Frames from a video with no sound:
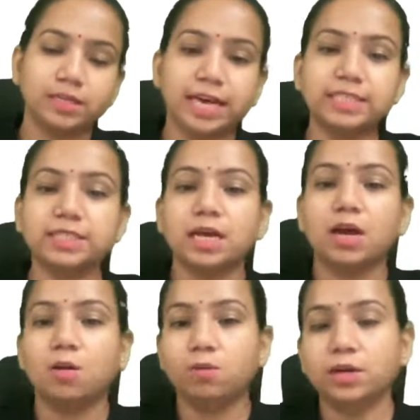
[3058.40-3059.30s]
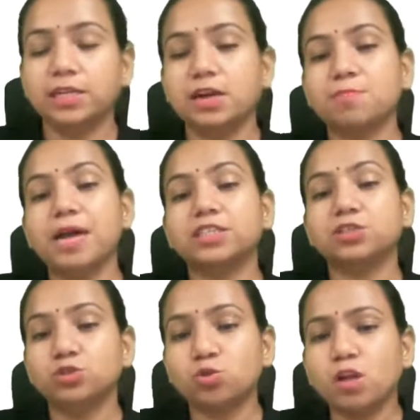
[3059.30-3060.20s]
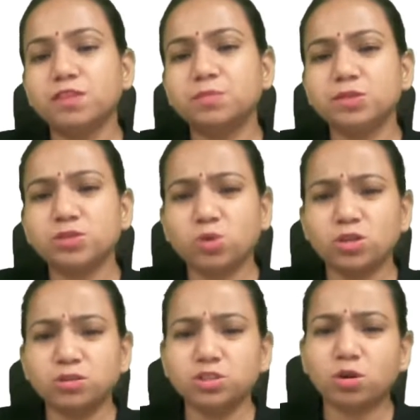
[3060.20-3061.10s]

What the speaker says: yes, in comparison to solvent, because solute is